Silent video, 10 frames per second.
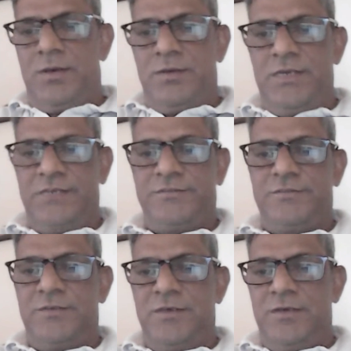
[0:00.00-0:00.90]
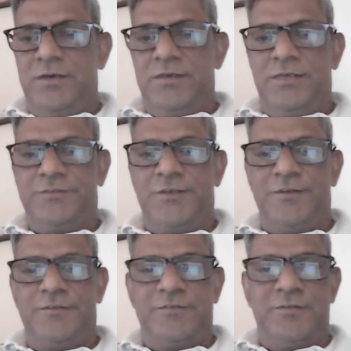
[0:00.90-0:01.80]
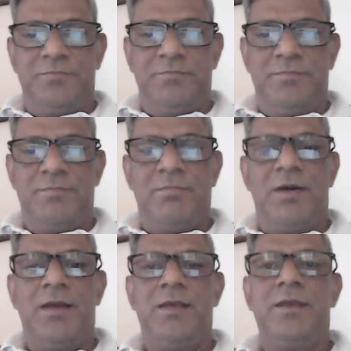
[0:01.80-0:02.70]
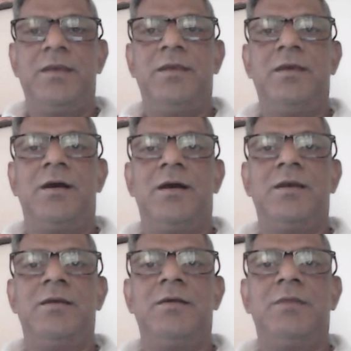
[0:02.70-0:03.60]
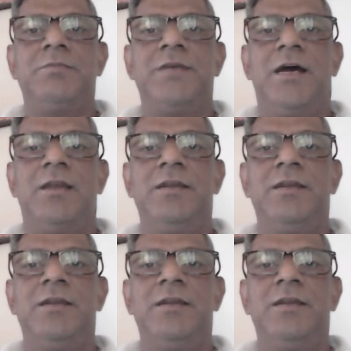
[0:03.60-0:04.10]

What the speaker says: Yes, sirs. I am done.